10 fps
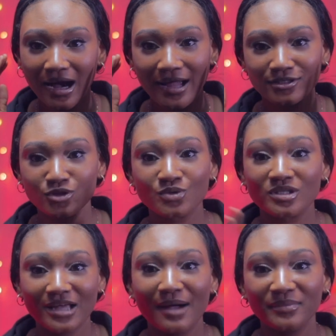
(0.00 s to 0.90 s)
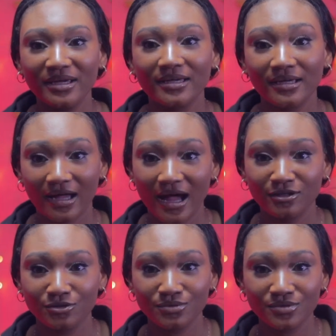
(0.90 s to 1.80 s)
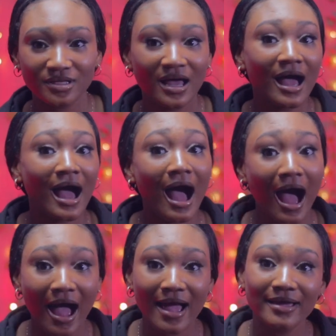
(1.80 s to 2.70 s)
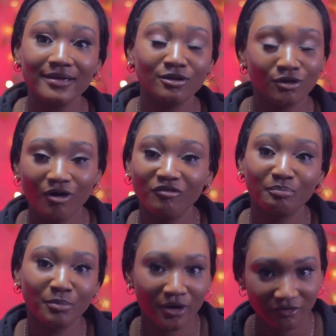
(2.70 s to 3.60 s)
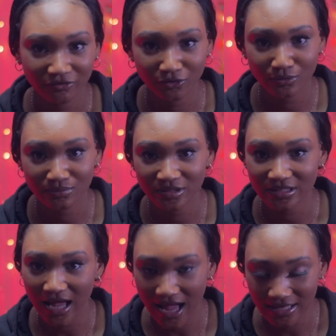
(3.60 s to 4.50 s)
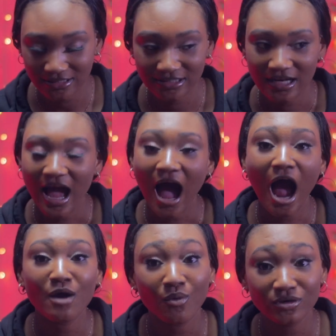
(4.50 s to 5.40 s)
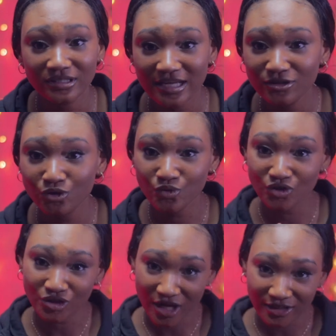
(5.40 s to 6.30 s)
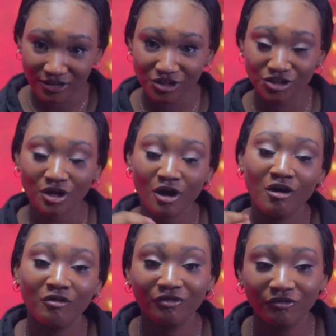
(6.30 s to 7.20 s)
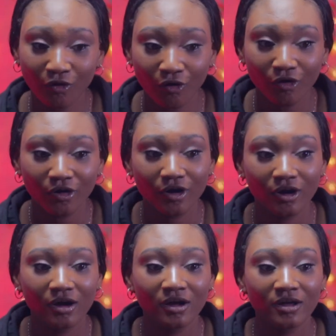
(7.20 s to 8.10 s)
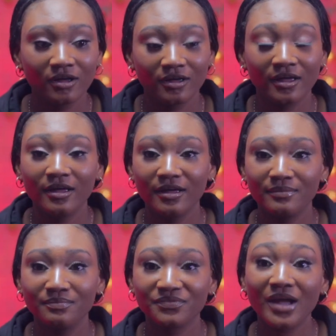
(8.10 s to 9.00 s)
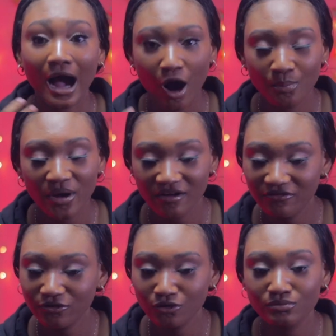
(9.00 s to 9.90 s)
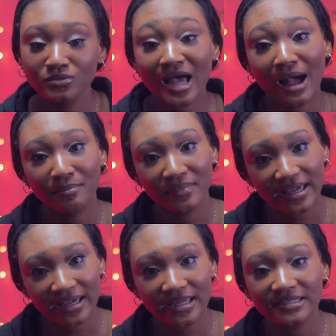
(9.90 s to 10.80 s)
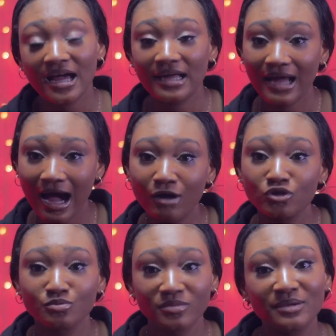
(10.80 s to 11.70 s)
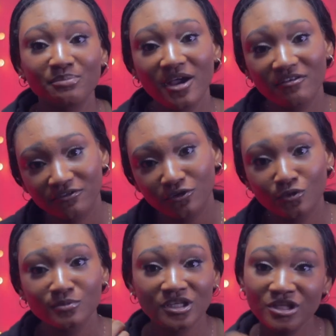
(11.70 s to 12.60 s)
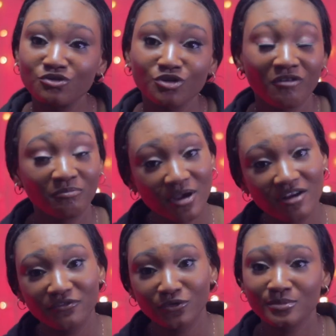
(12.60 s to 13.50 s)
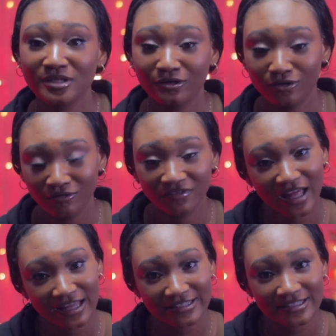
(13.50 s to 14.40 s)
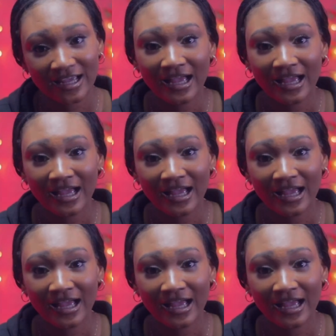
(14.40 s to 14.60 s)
mind to start making candles. I love perfumes and I wanted to search for how perfumes are made and how to make perfumes, history of perfumes and all of that.